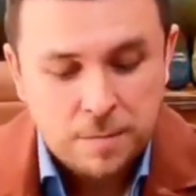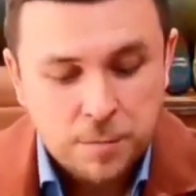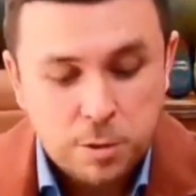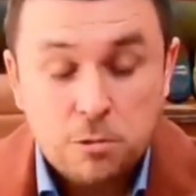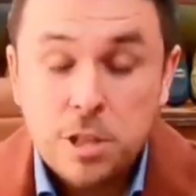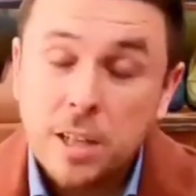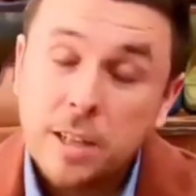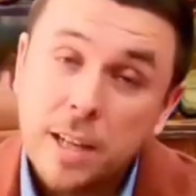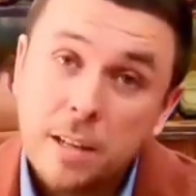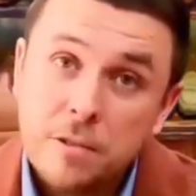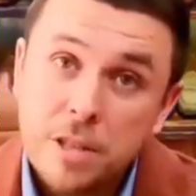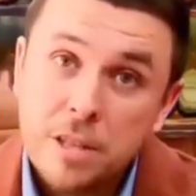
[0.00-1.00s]
Do check
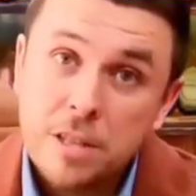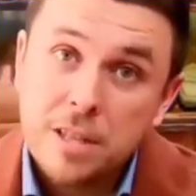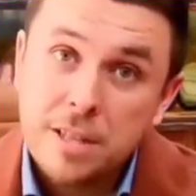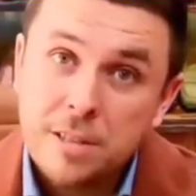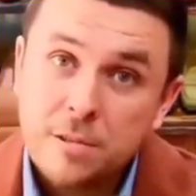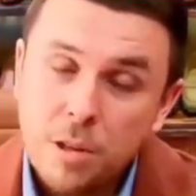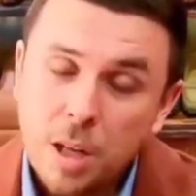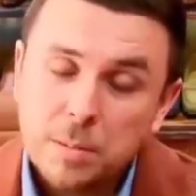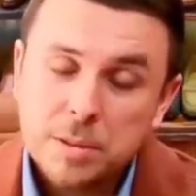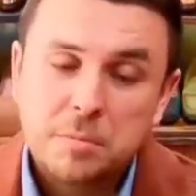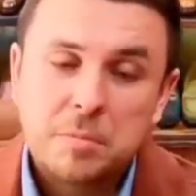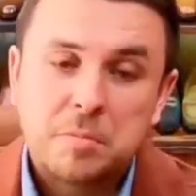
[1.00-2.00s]
out G&G's new
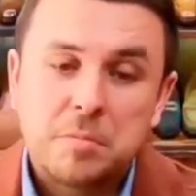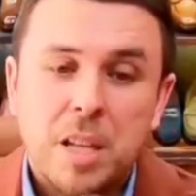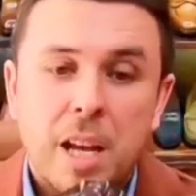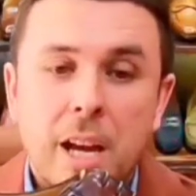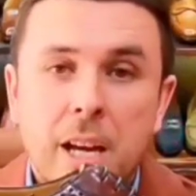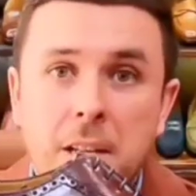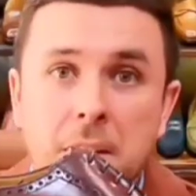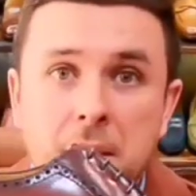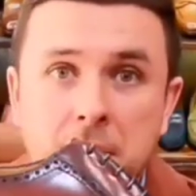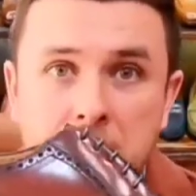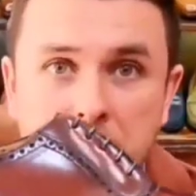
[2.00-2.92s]
Optimum line.